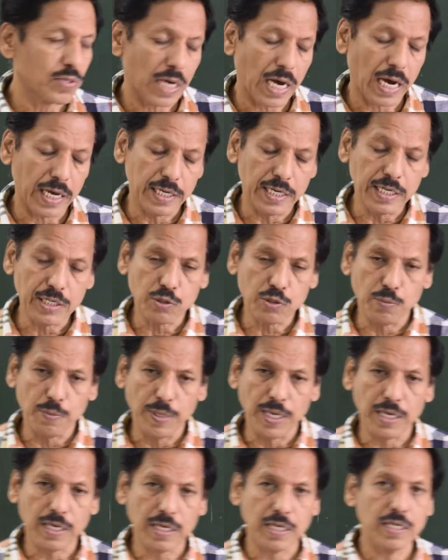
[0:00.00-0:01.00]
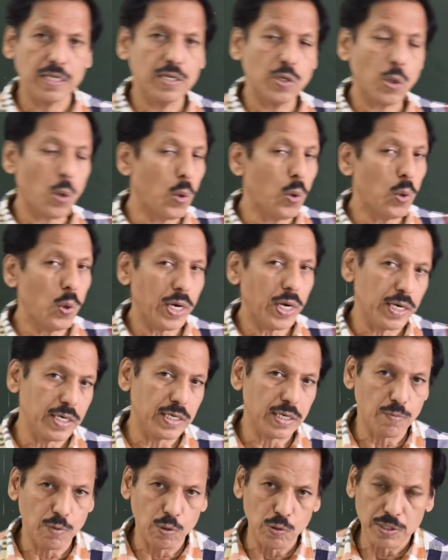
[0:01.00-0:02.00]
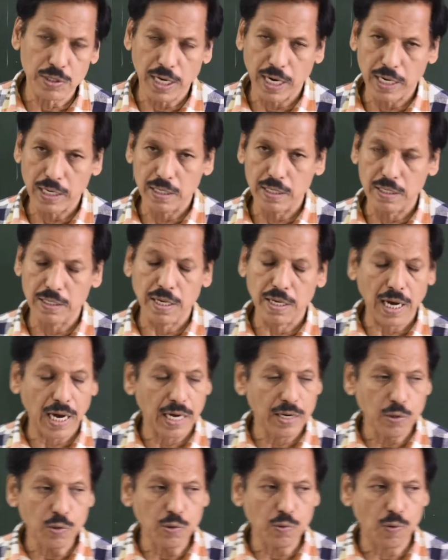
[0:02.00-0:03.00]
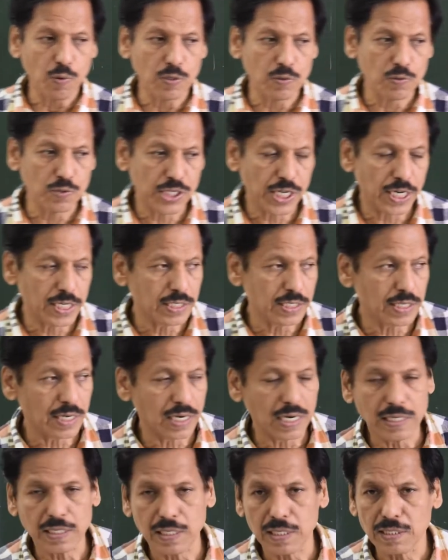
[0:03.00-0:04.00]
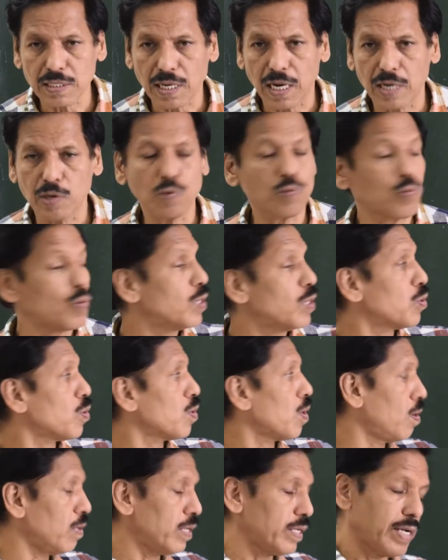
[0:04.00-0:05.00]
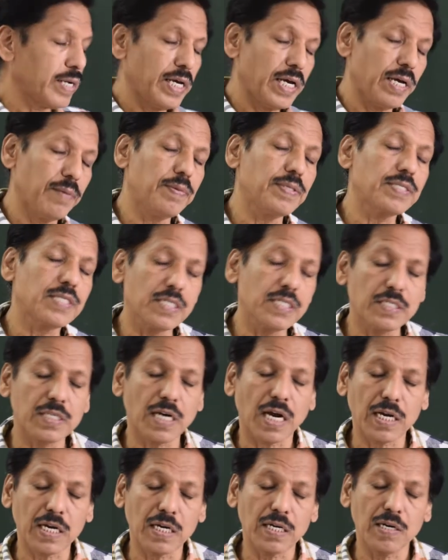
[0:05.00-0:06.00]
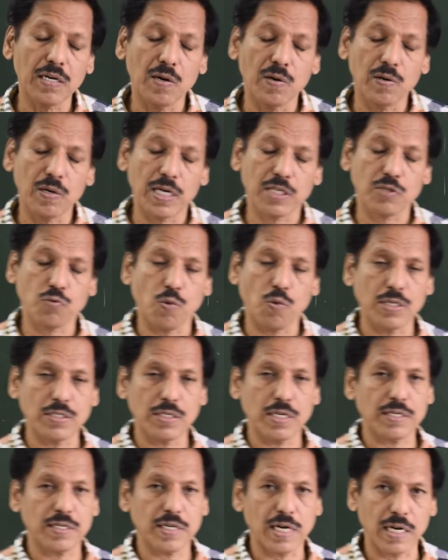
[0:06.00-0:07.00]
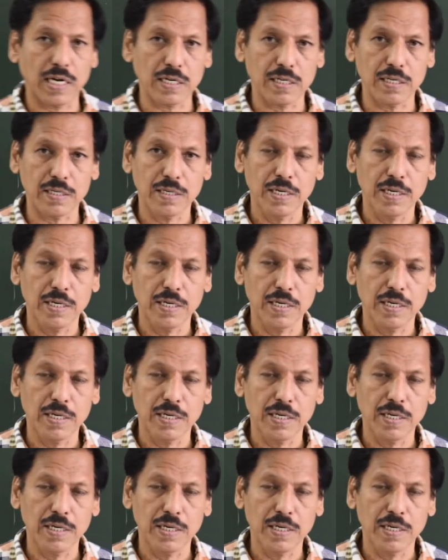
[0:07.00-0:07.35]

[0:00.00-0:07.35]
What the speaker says: I need to make OAW triangle. I don't want to change the letters. I don't want to call it ABC triangle or XYZ triangle.